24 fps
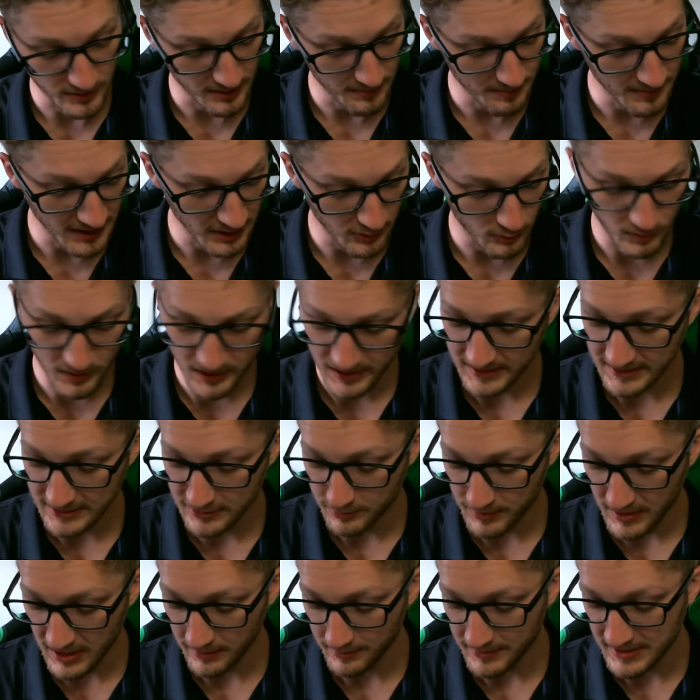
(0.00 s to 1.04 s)
pick one of these
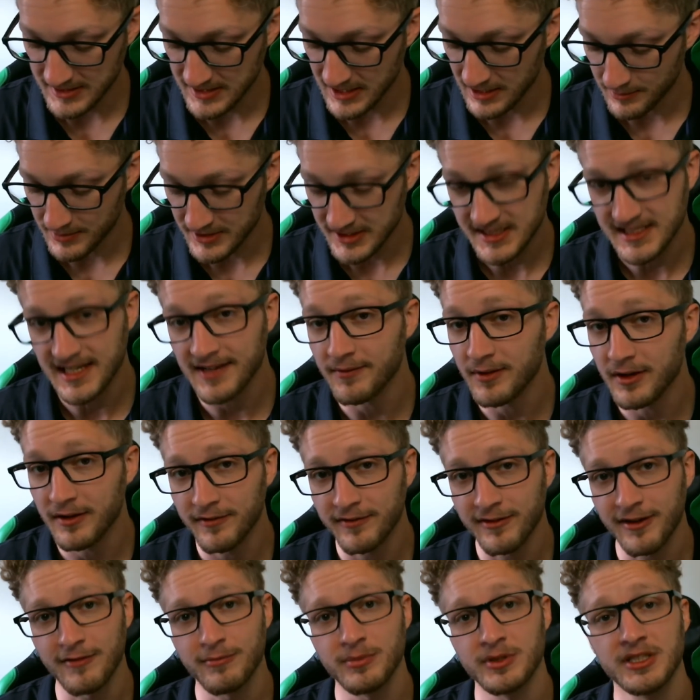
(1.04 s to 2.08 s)
babies up, a
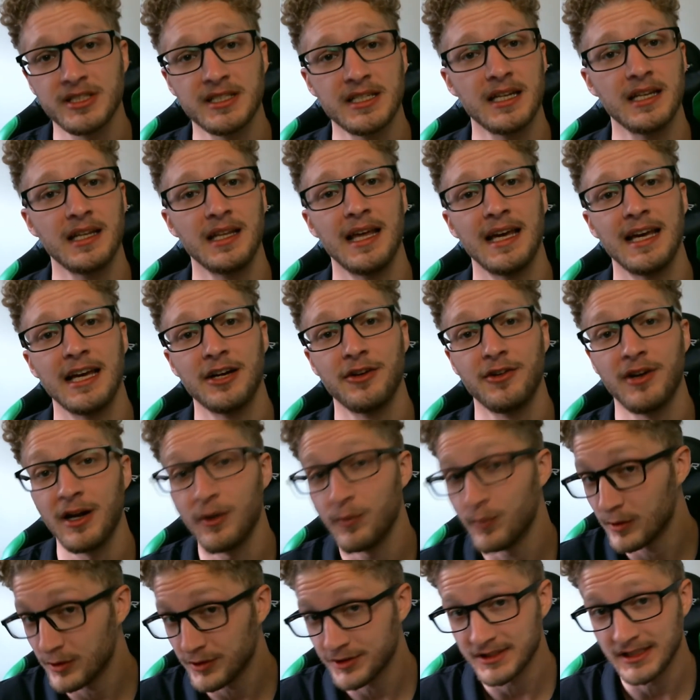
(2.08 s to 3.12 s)
75% layout. I
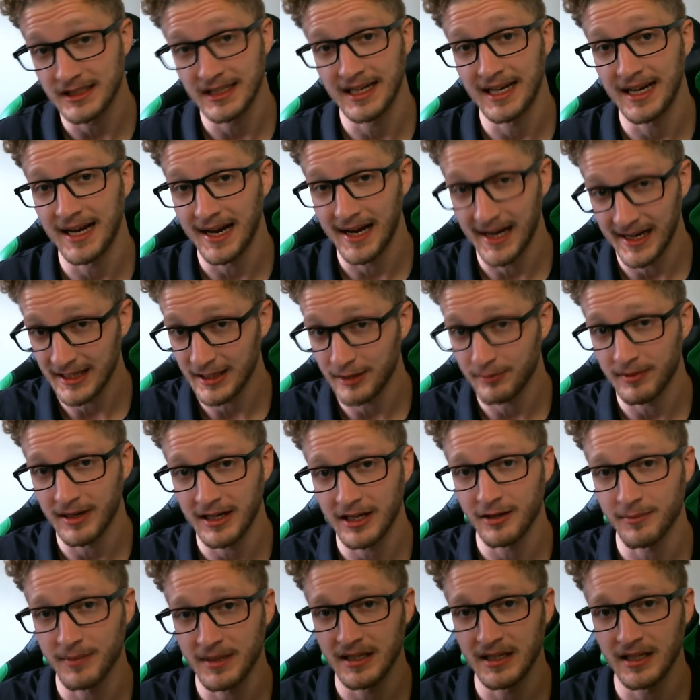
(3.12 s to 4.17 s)
will say I highly
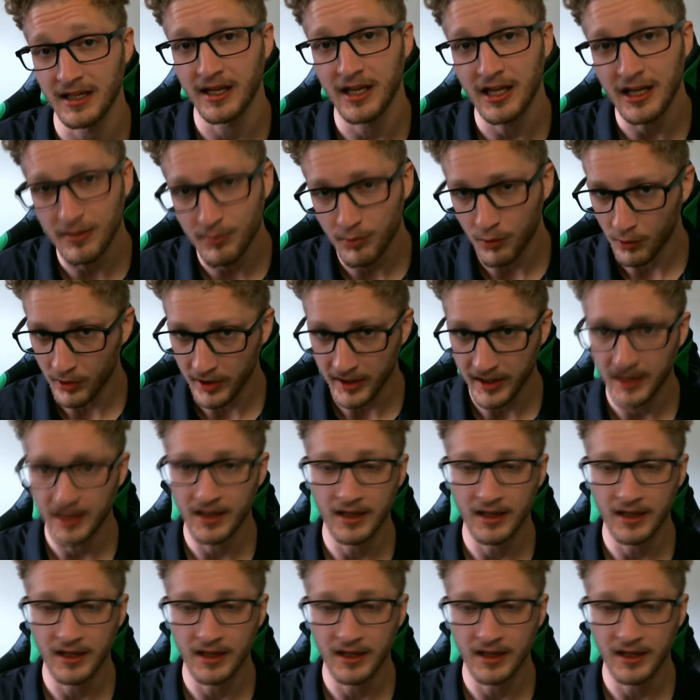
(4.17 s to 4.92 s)
recommend the keyboard.